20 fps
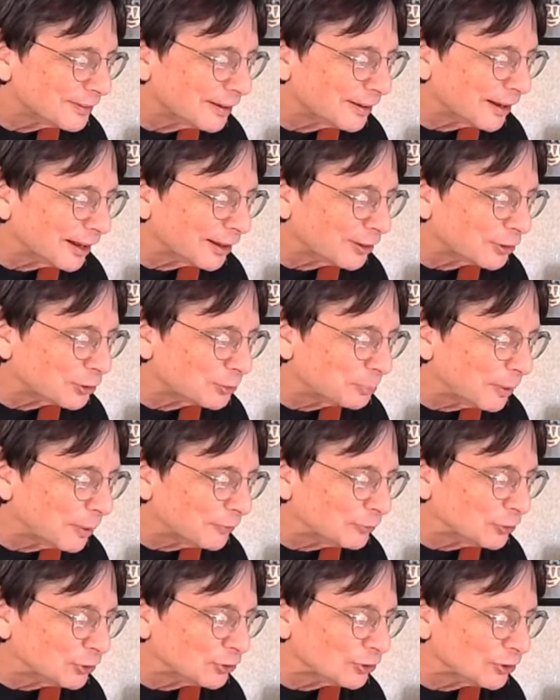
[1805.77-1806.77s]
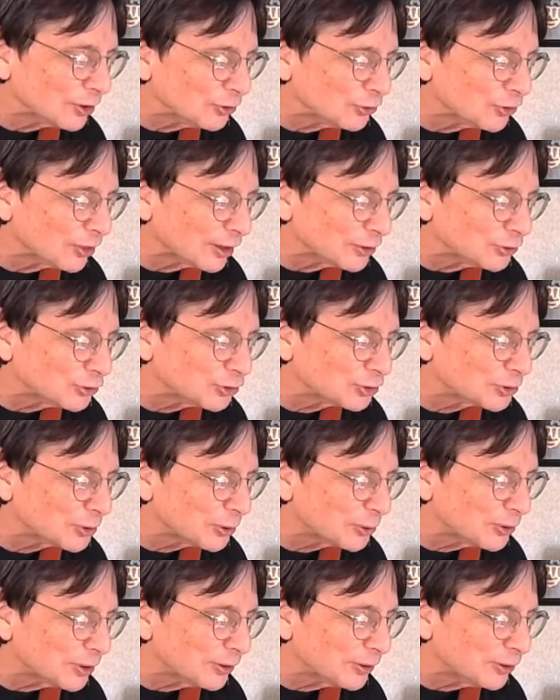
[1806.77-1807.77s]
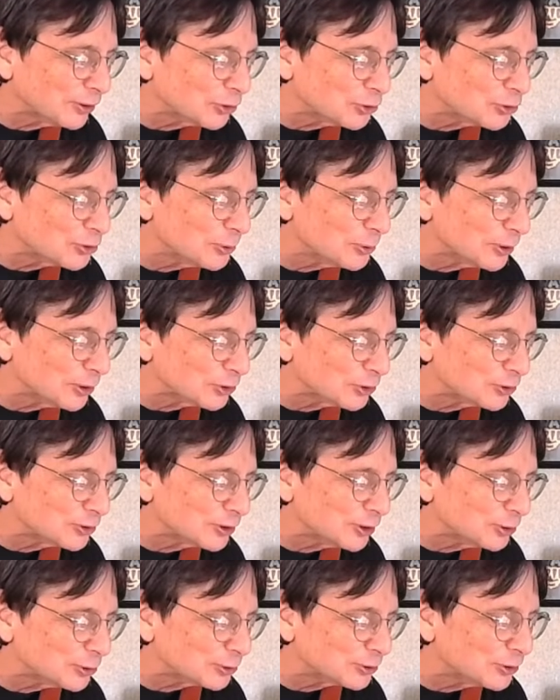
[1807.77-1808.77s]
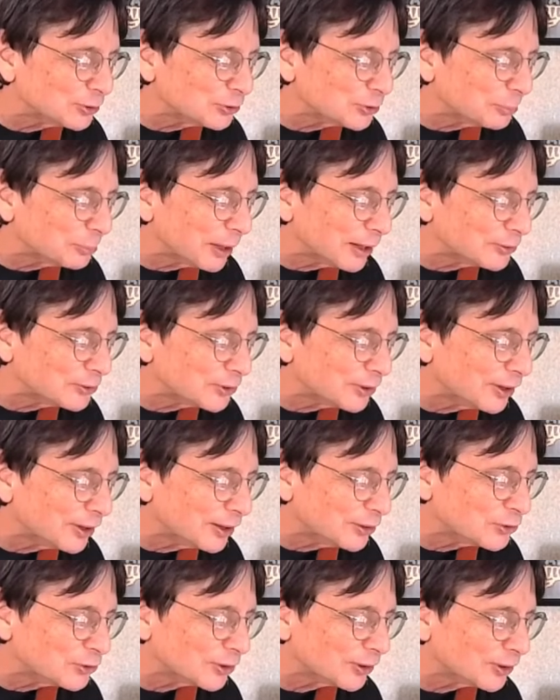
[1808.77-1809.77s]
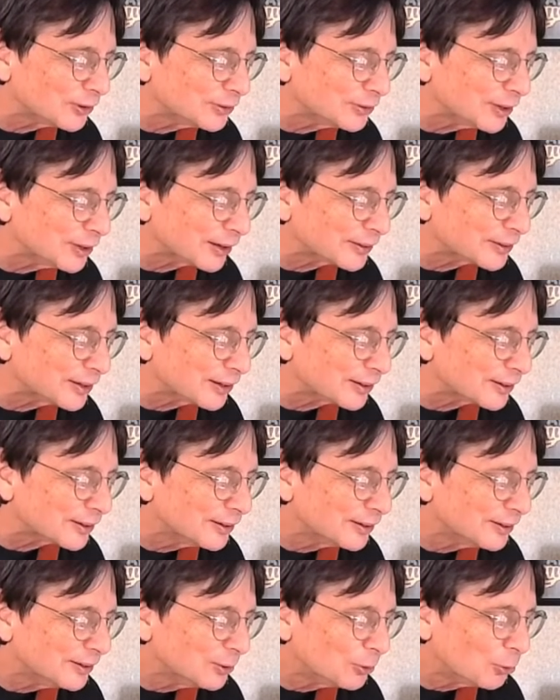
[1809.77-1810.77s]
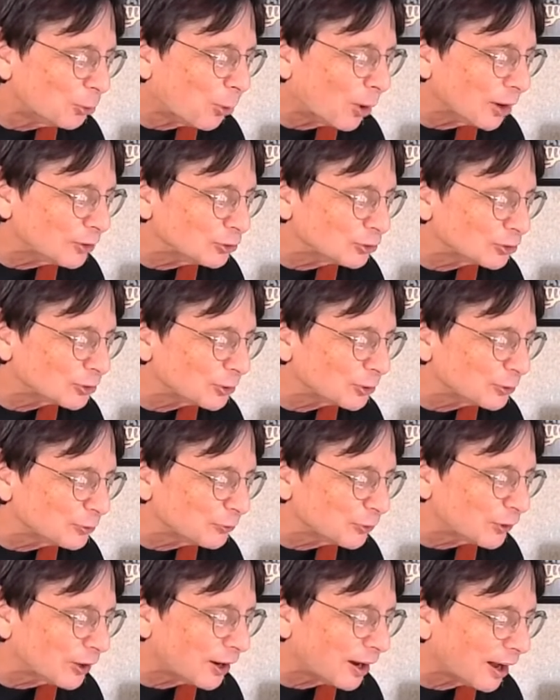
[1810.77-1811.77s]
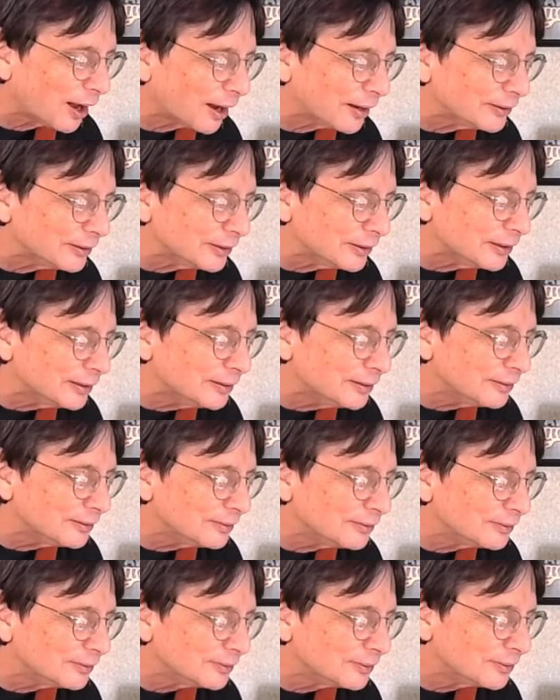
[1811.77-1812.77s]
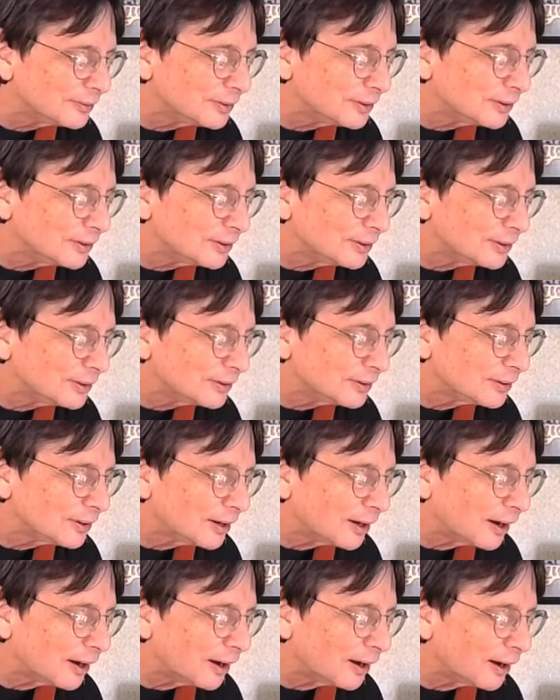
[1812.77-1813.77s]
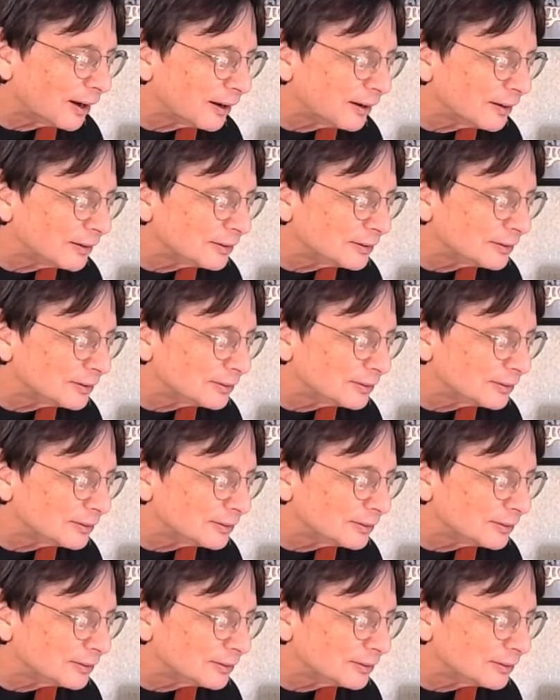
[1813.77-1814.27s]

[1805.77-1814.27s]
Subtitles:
Alex Bevan says that's skirting the issue and it's killed his imagination. Yuck, yuck. 1 skirt for Heidi. A